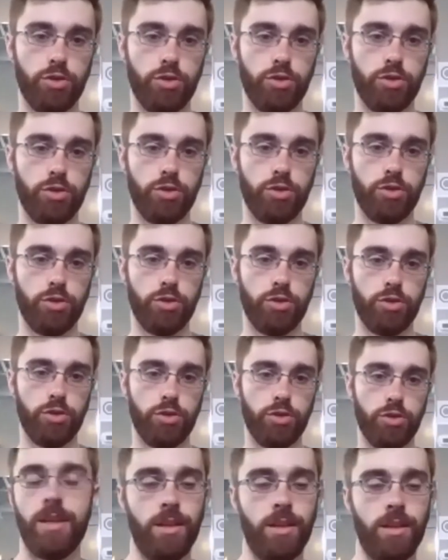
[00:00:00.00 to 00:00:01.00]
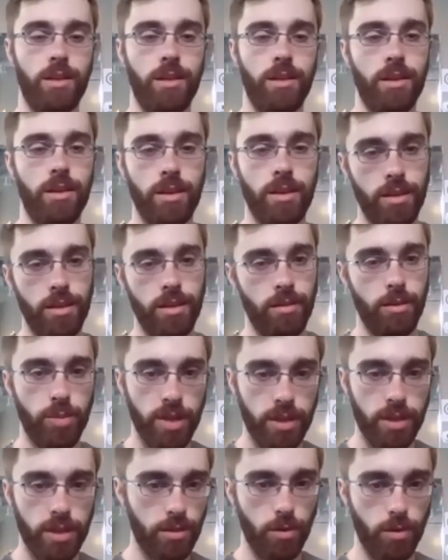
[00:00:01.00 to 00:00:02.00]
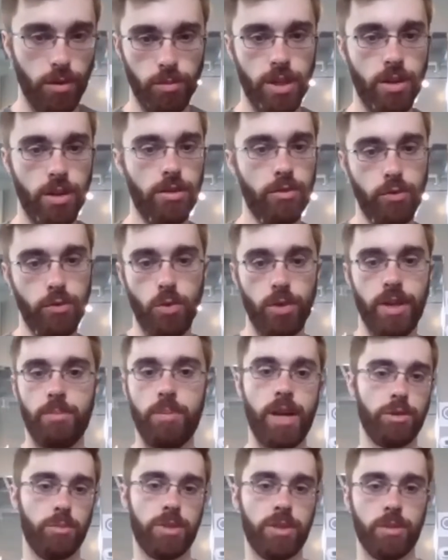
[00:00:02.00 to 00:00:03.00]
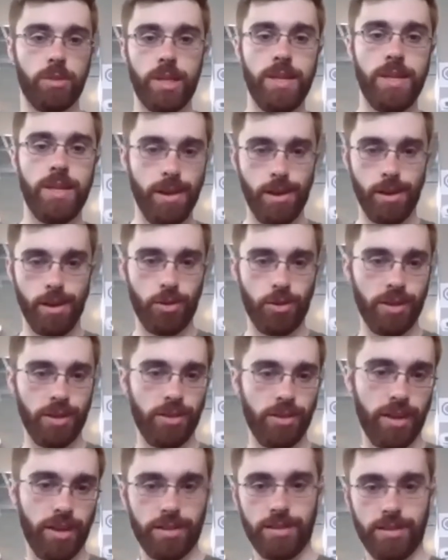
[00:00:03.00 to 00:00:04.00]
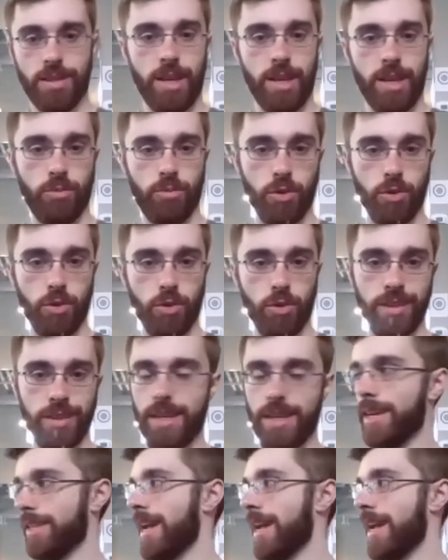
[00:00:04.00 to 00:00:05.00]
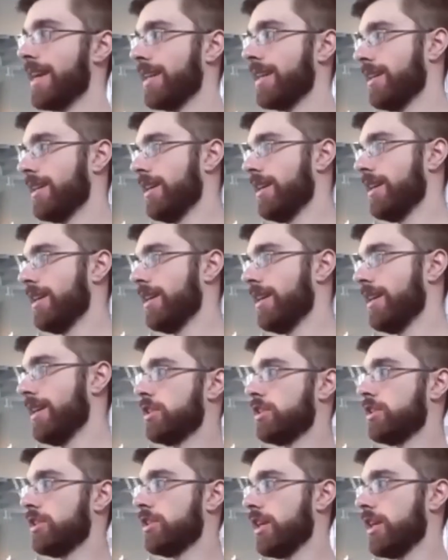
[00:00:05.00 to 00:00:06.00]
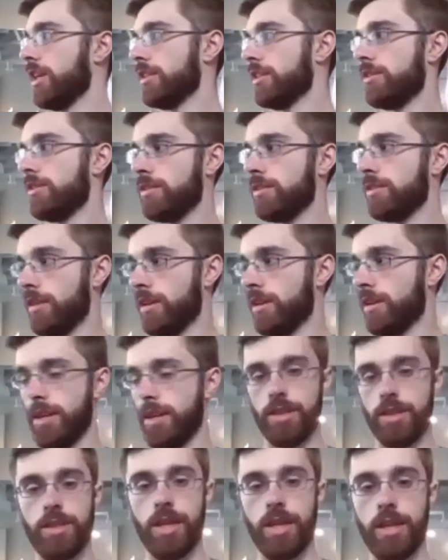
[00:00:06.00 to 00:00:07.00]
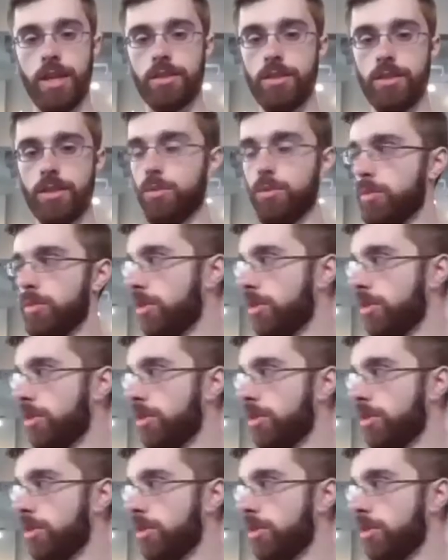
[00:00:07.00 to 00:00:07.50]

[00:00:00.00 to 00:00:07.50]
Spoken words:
In the PT world, we call it the forward head posture, but somebody coined a fancy name for it, the tech neck, which is, Dan, don't move.